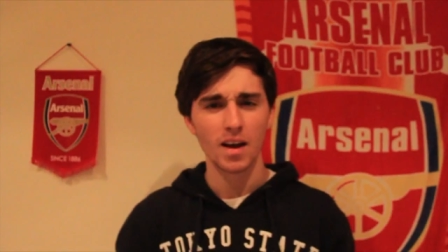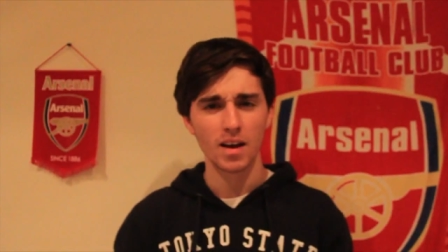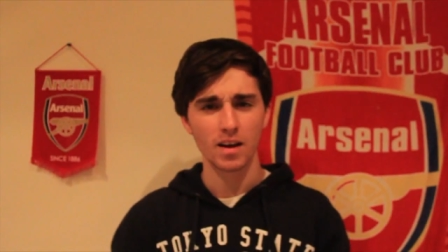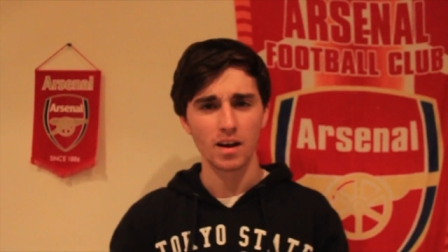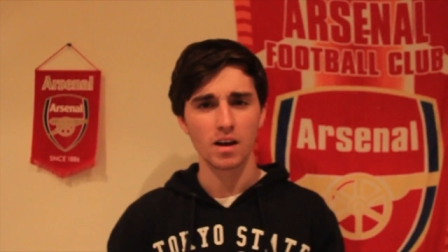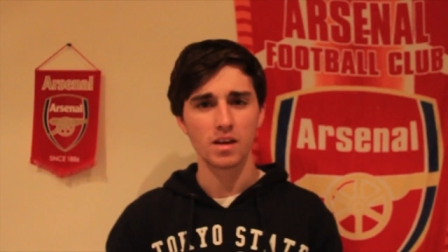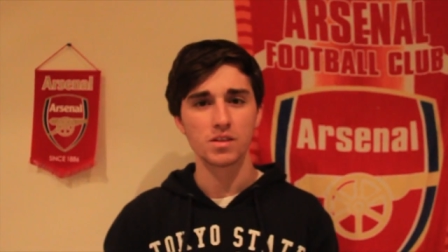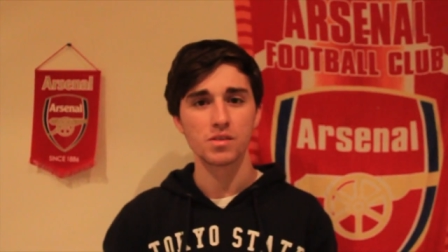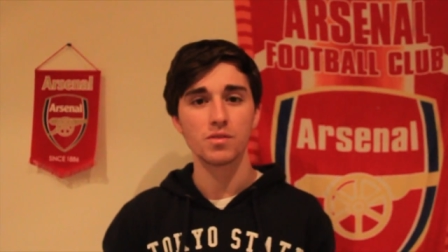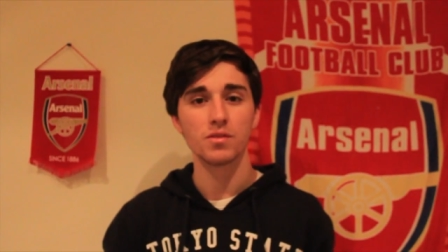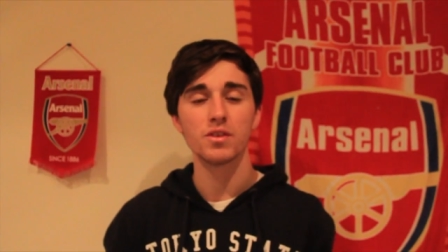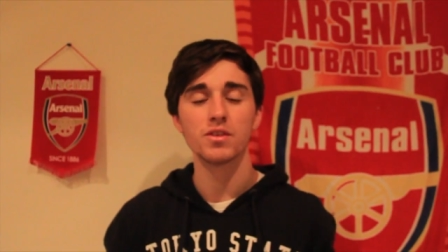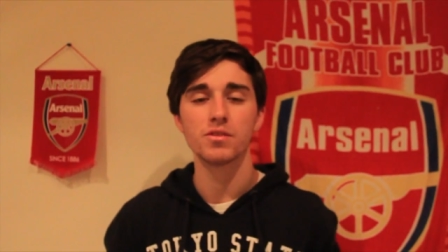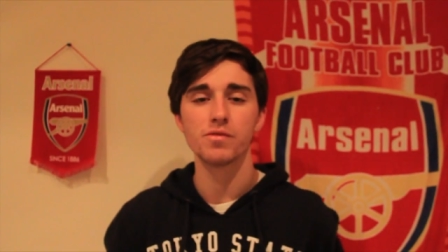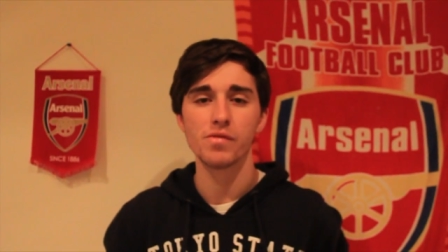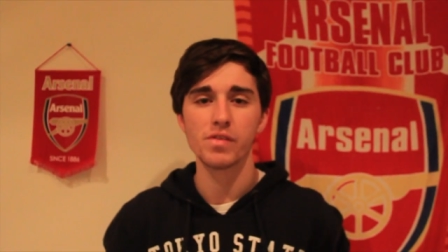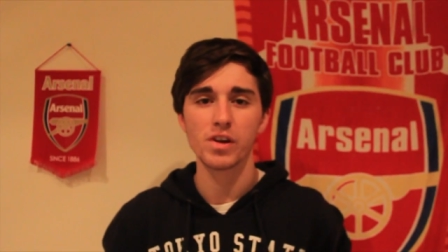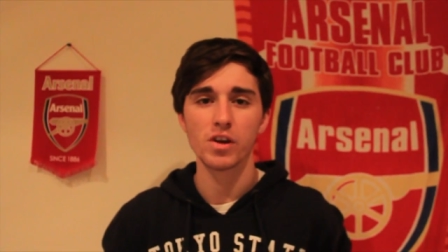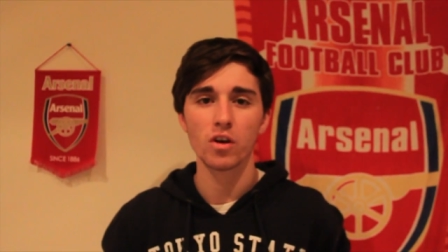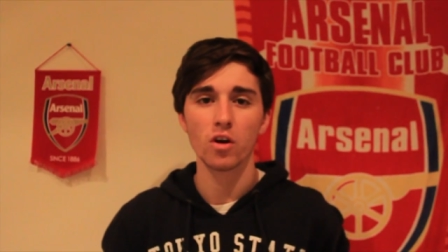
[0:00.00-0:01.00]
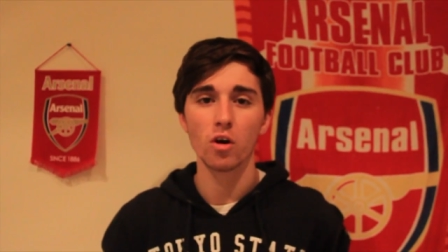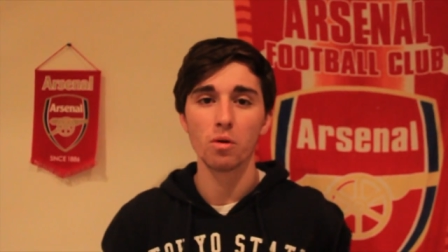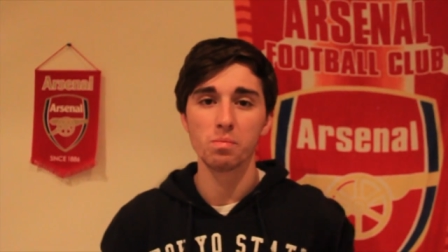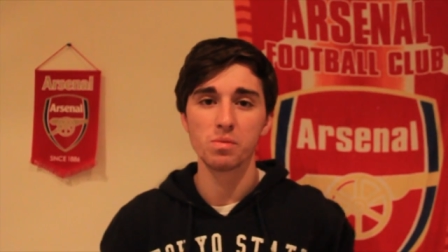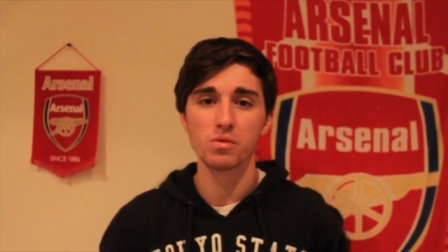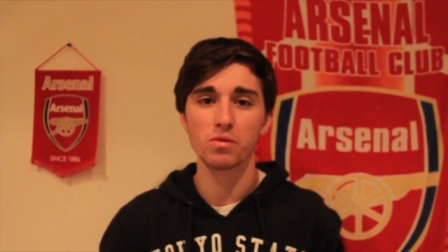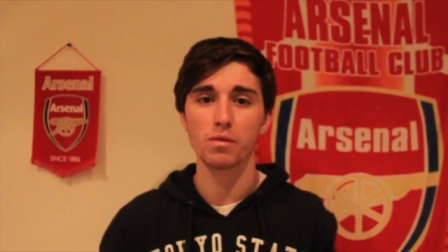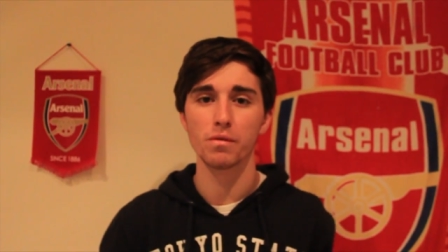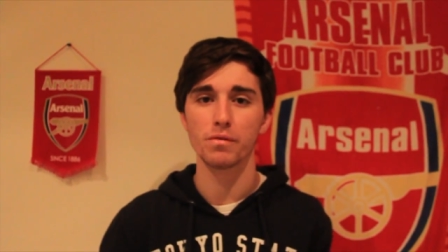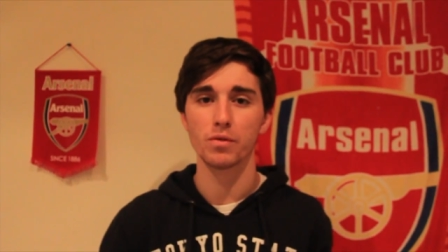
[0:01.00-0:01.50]
Hey guys, for this video I'll
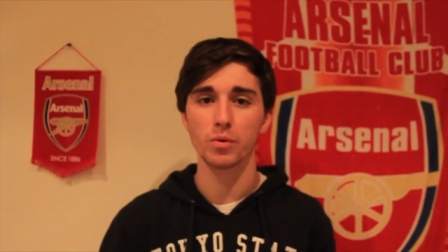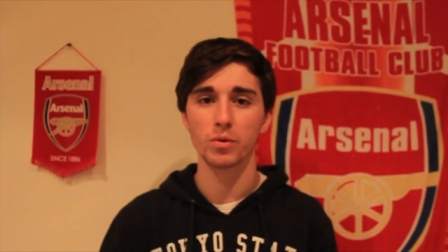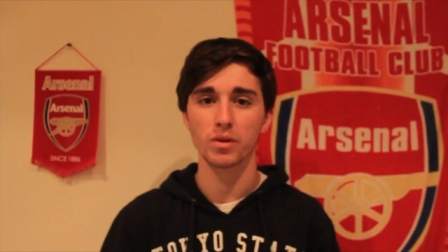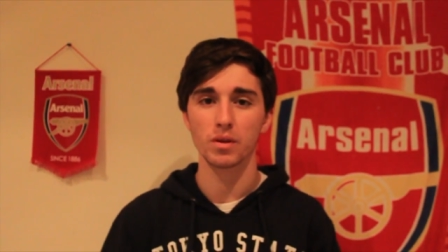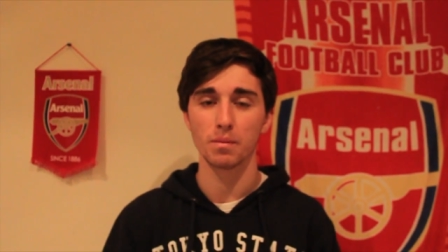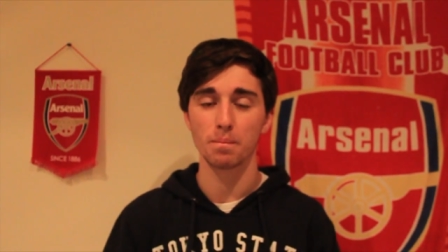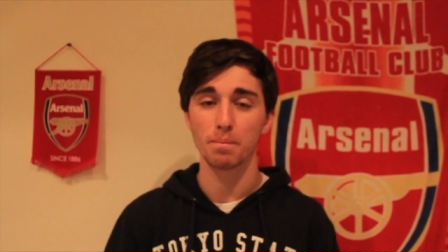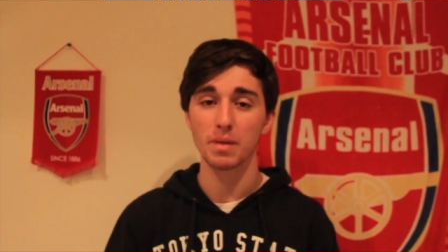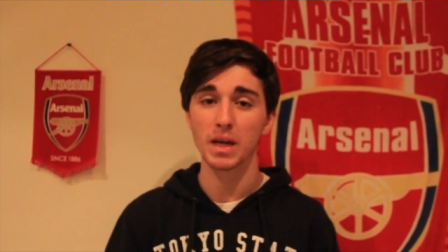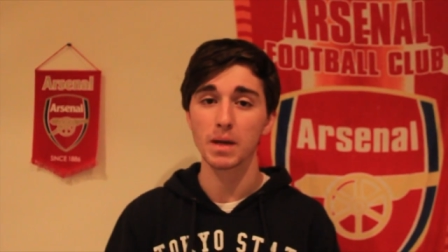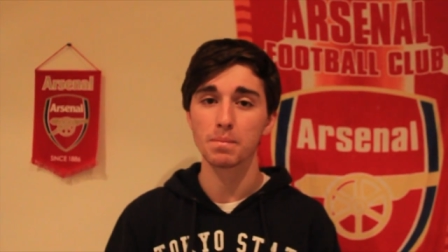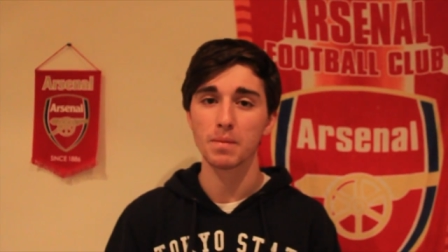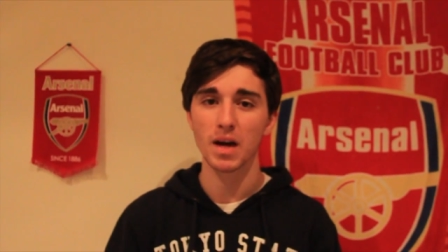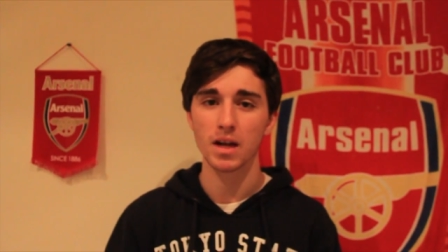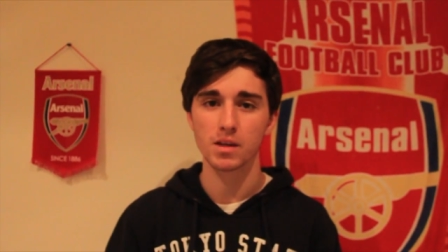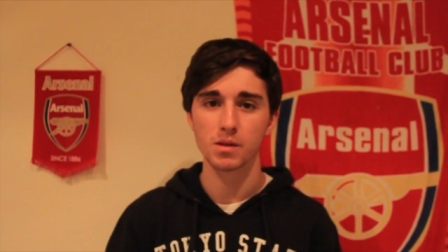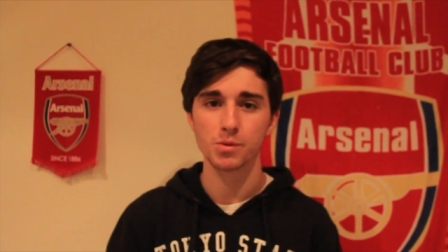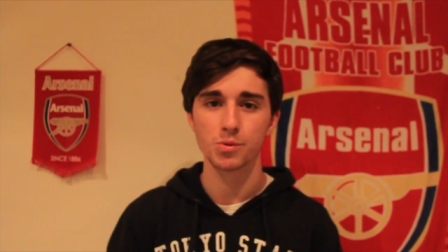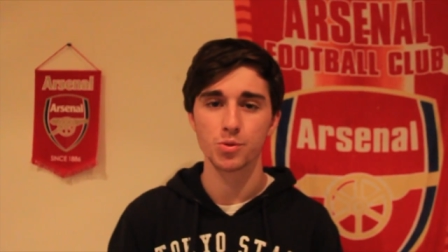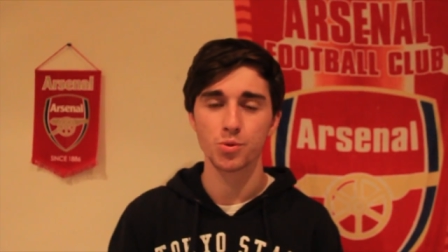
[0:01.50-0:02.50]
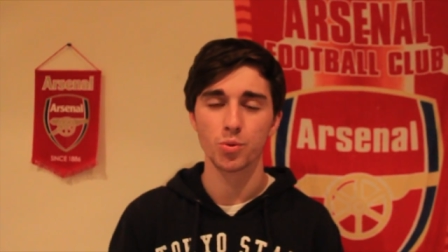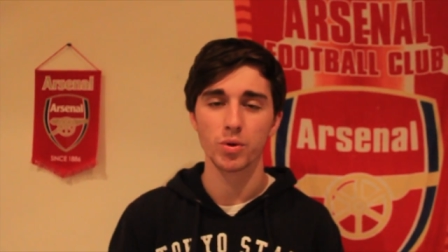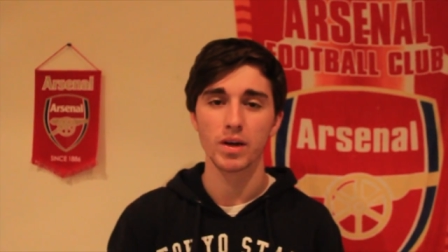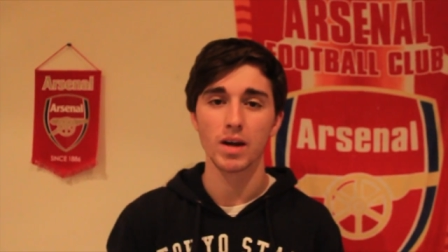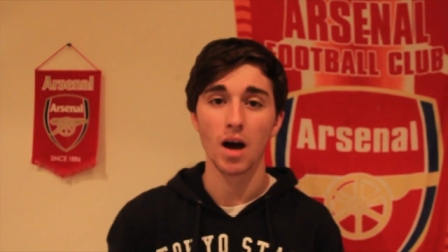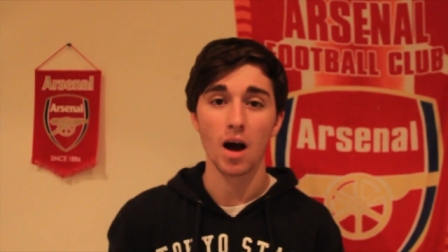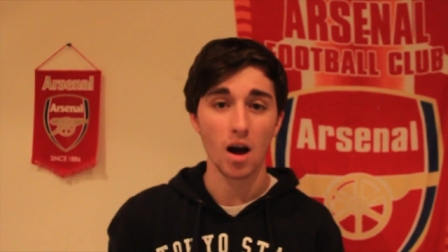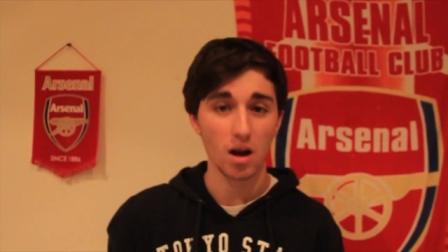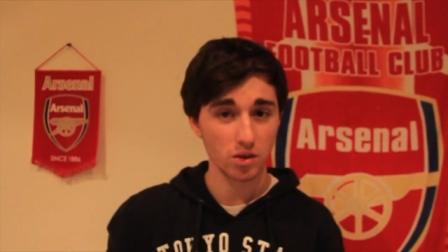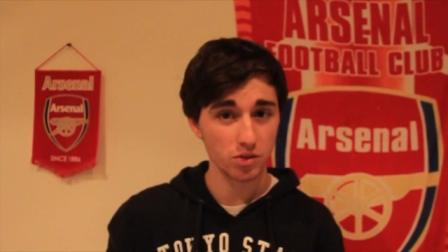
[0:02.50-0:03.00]
be reviewing the big match between
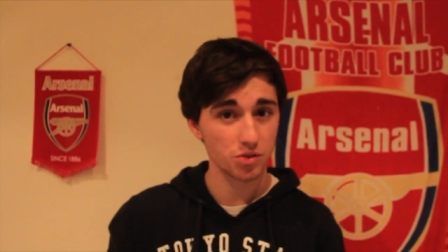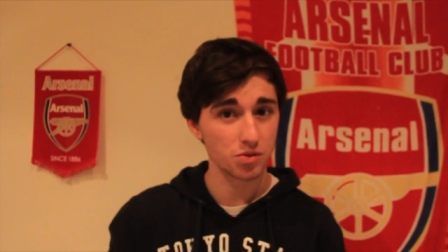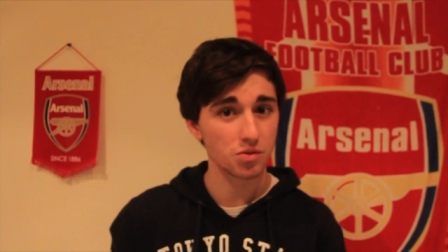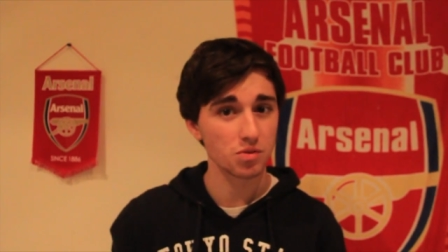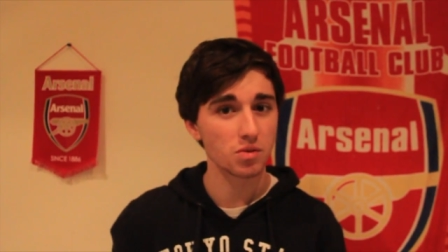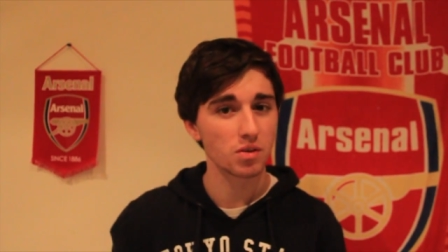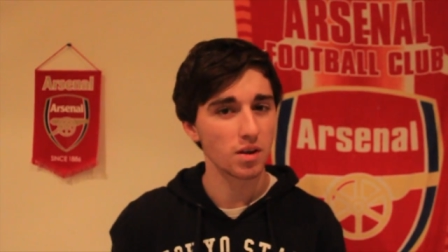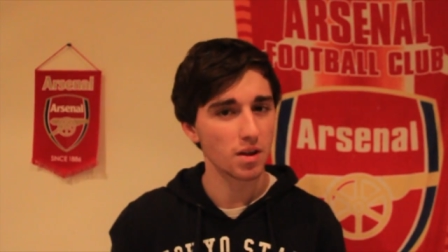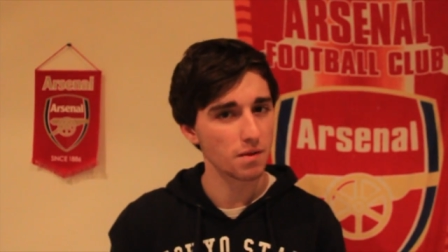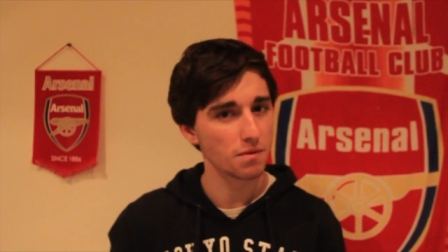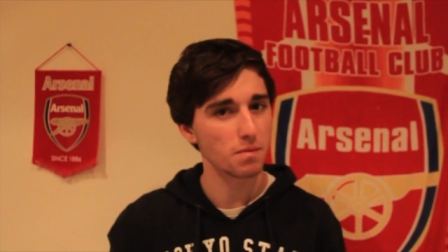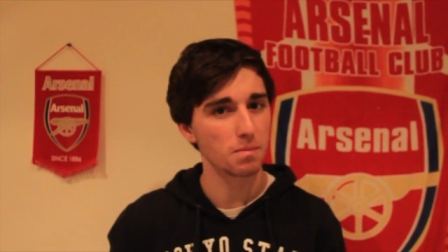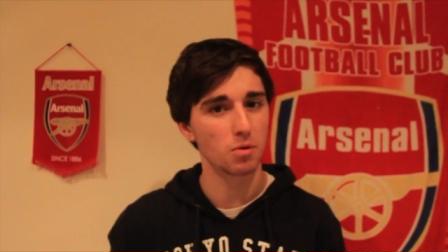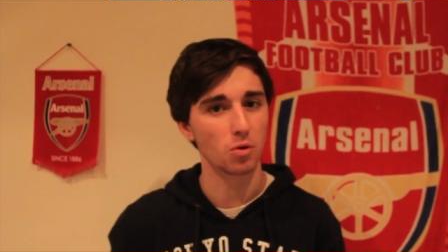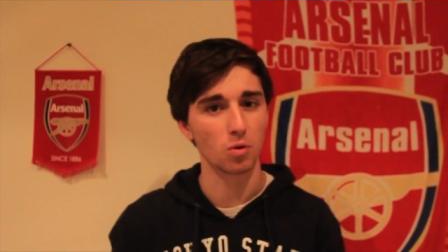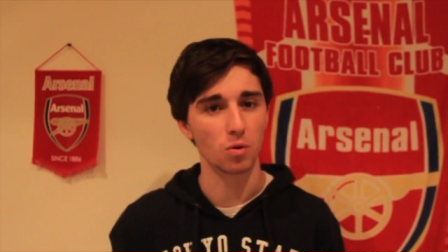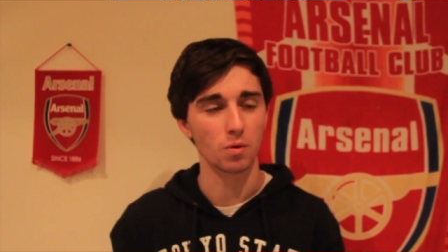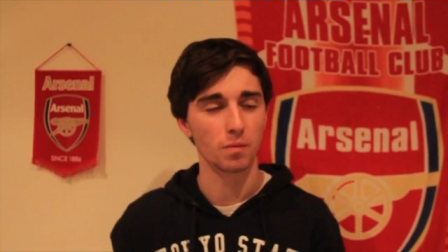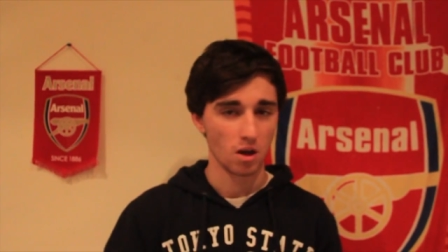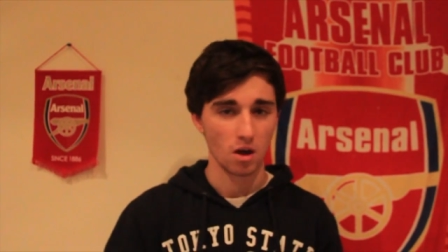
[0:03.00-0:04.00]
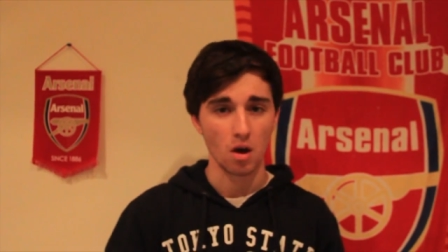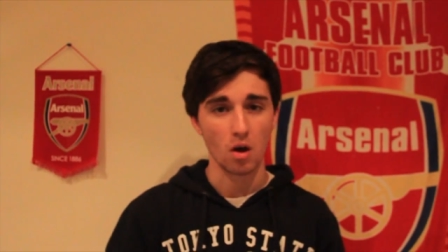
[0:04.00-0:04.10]
Arsenal and Liverpool.